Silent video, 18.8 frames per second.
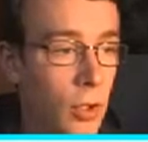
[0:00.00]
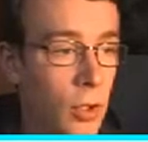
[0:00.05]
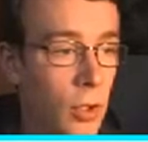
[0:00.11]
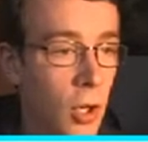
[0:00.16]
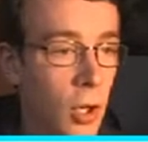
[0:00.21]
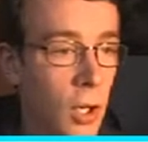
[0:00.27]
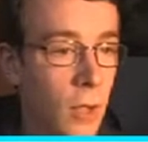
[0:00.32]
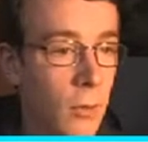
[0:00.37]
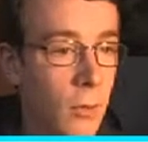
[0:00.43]

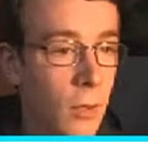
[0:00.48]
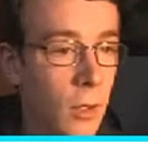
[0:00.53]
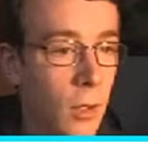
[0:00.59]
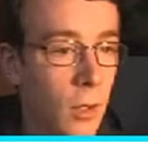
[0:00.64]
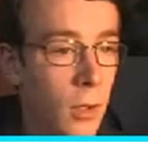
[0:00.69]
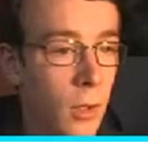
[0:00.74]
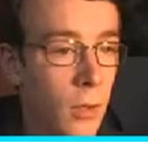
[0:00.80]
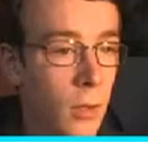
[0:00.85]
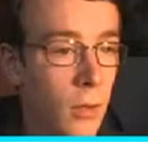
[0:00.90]
shot, here we
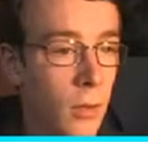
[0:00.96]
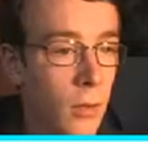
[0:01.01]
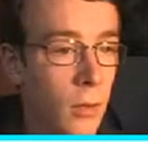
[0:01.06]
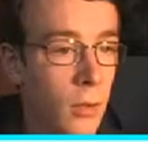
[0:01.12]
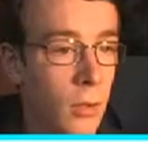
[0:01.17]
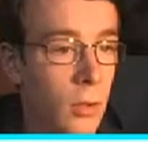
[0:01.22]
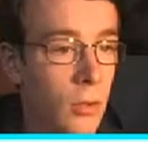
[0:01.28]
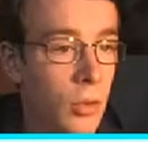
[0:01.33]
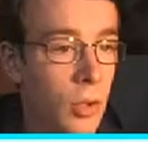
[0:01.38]
go.
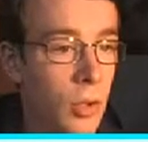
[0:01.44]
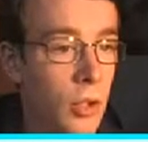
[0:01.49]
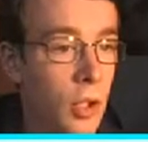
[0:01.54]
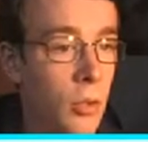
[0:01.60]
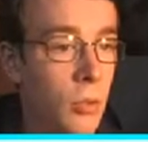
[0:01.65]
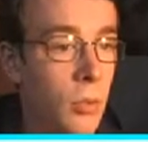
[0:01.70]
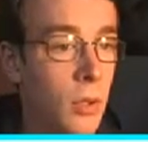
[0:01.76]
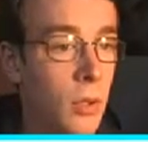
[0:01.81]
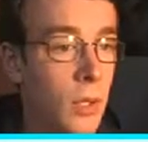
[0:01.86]
Use Rock
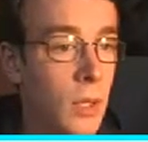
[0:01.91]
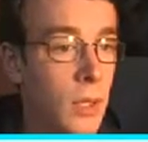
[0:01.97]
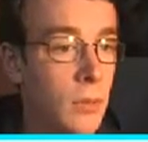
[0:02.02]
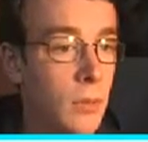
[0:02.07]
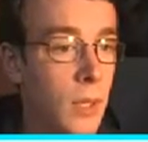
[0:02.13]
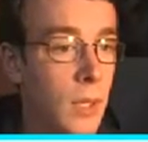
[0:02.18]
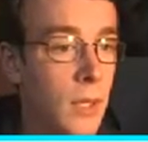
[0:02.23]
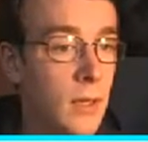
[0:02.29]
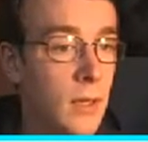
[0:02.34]
Tomb. He's
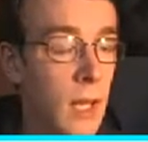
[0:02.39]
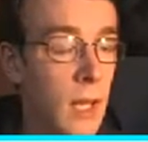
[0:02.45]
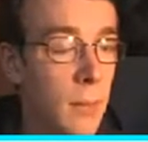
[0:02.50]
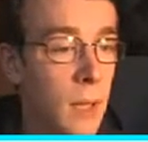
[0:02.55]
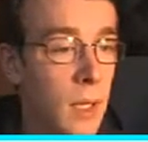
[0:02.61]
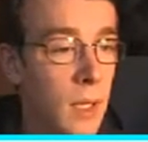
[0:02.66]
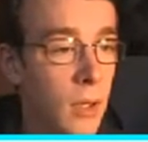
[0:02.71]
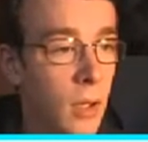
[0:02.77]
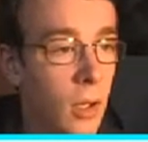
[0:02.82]
missed. Yep,
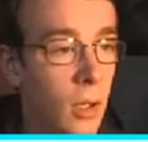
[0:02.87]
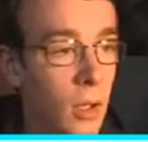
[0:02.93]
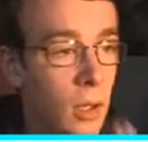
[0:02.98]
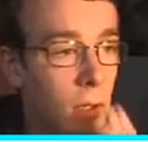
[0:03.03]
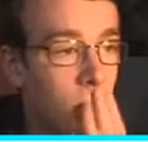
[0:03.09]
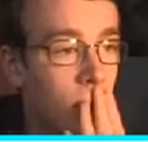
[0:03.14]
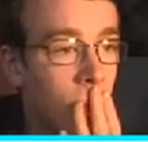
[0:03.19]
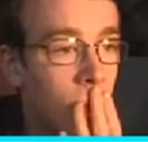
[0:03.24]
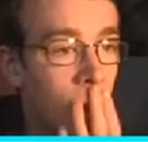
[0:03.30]
there you go.
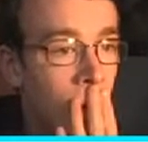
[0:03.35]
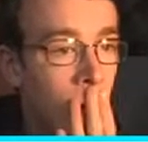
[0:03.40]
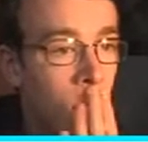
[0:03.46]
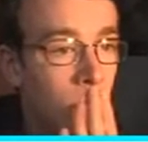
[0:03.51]
That's good.